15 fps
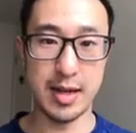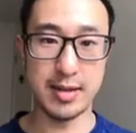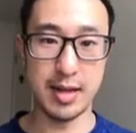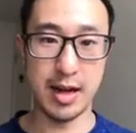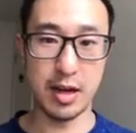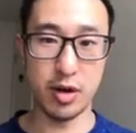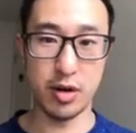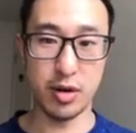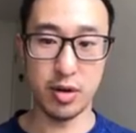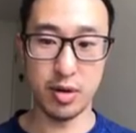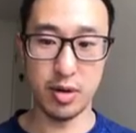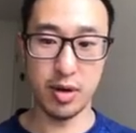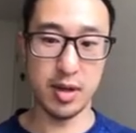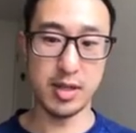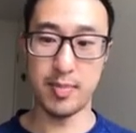that I got
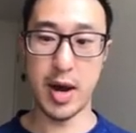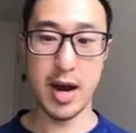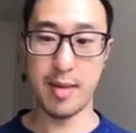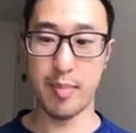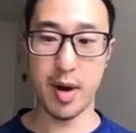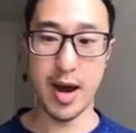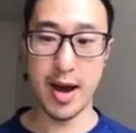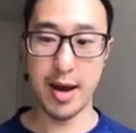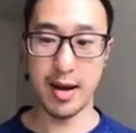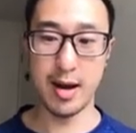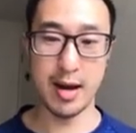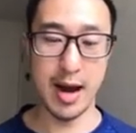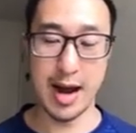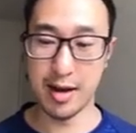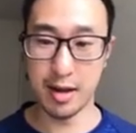inspired by, and I
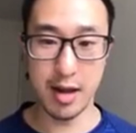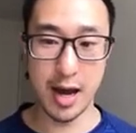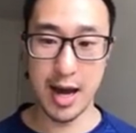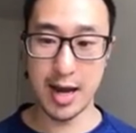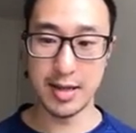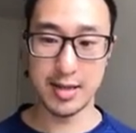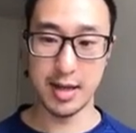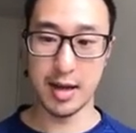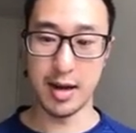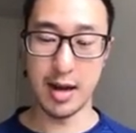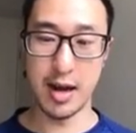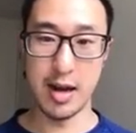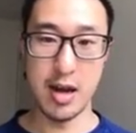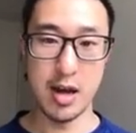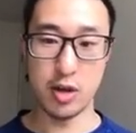analyzed and I
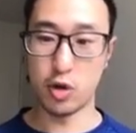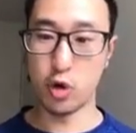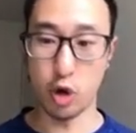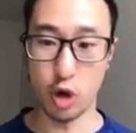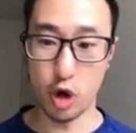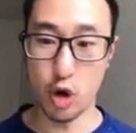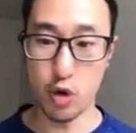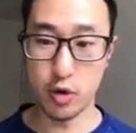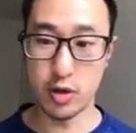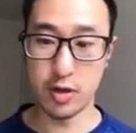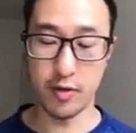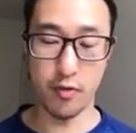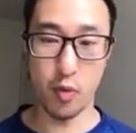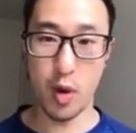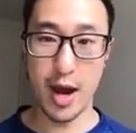took notes
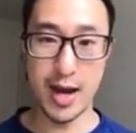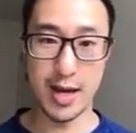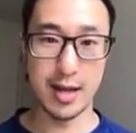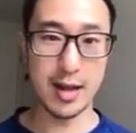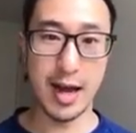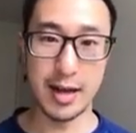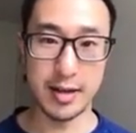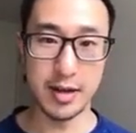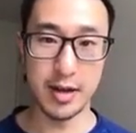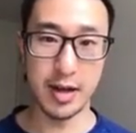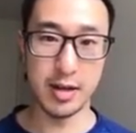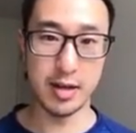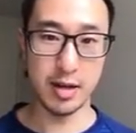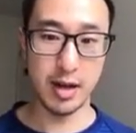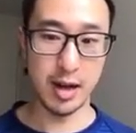of why he liked it
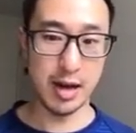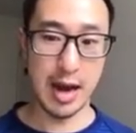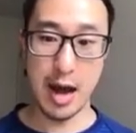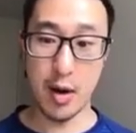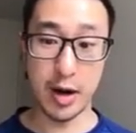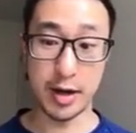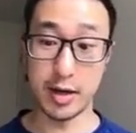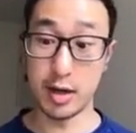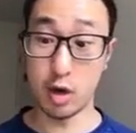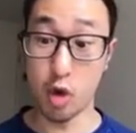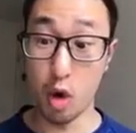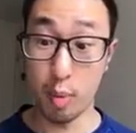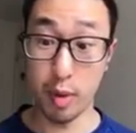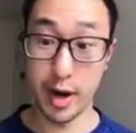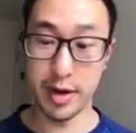and how I can
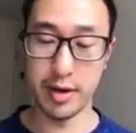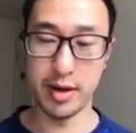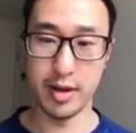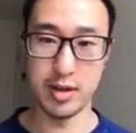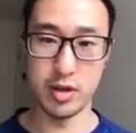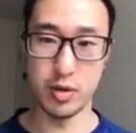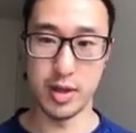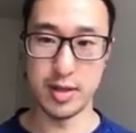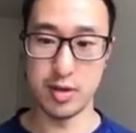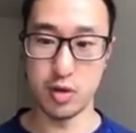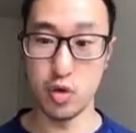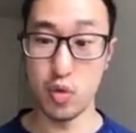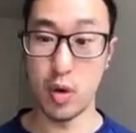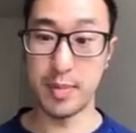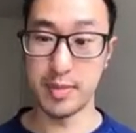incorporate it into his new
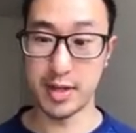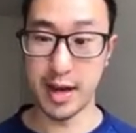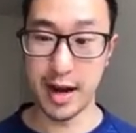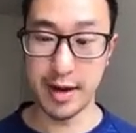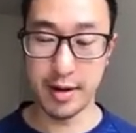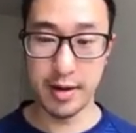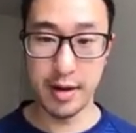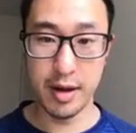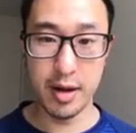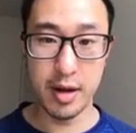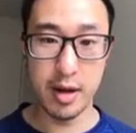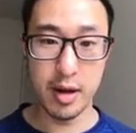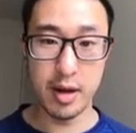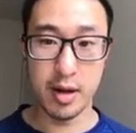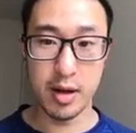website.
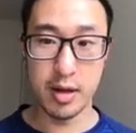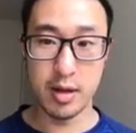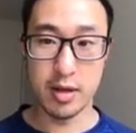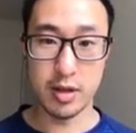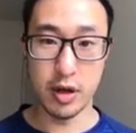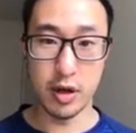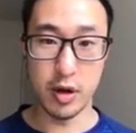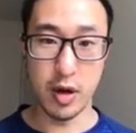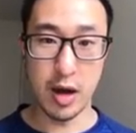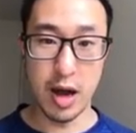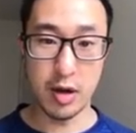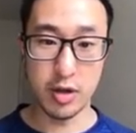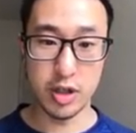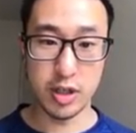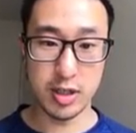So
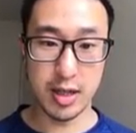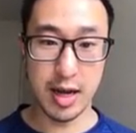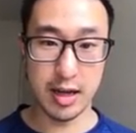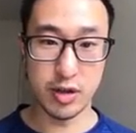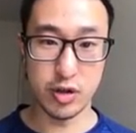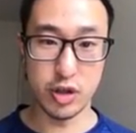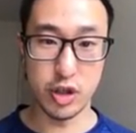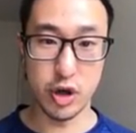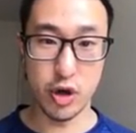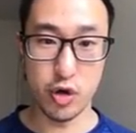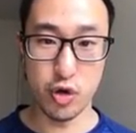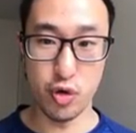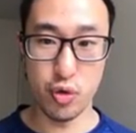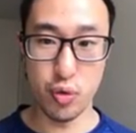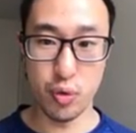I'd just like to show
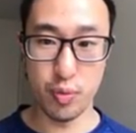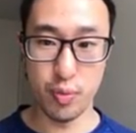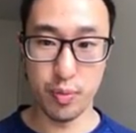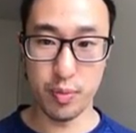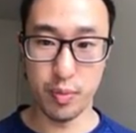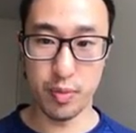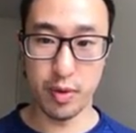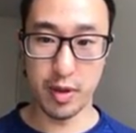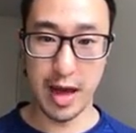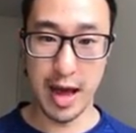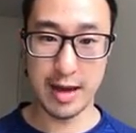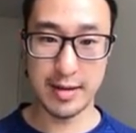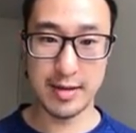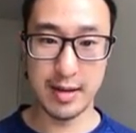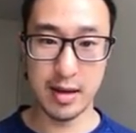you that